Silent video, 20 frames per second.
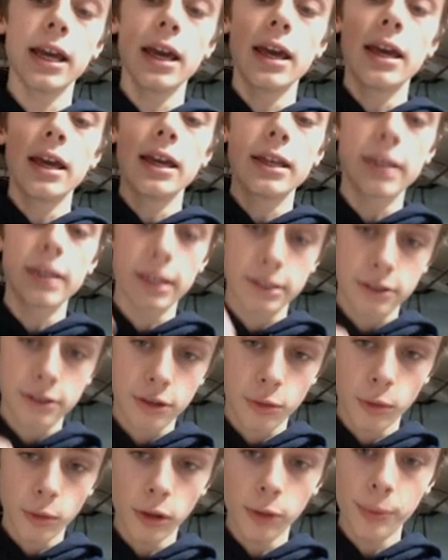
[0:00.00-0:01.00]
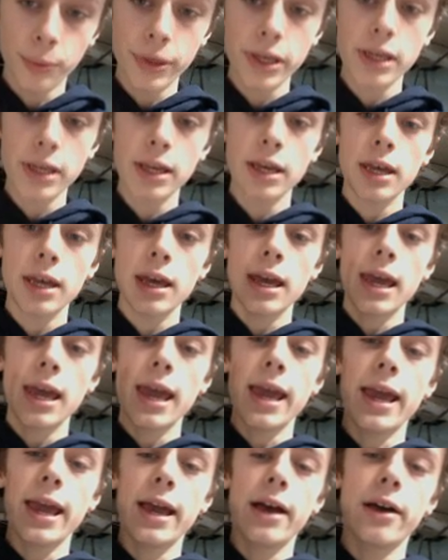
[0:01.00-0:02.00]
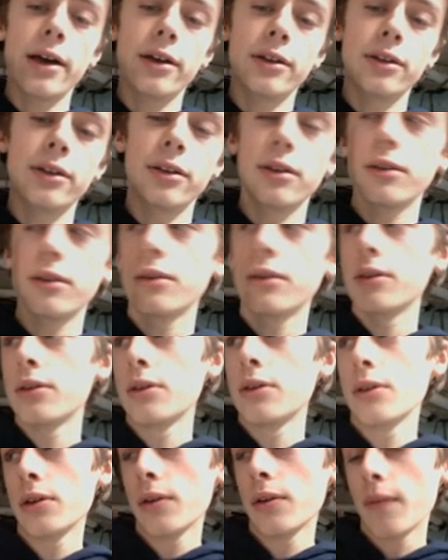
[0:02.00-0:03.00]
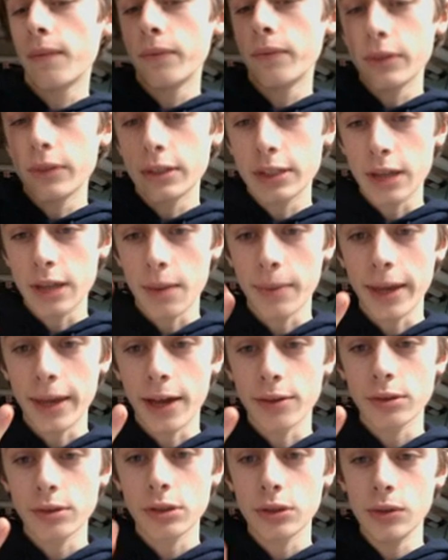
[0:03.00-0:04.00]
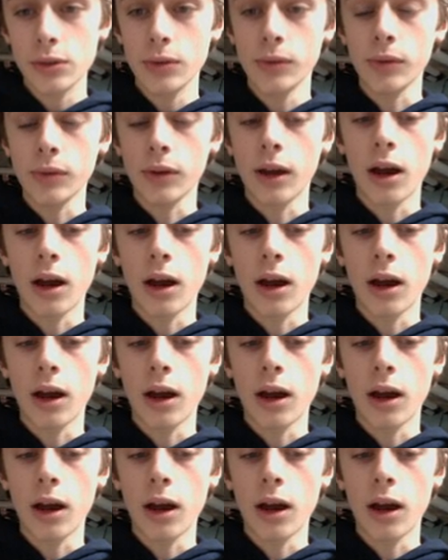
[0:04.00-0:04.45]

"Yes, there will be, and it's coming out soon."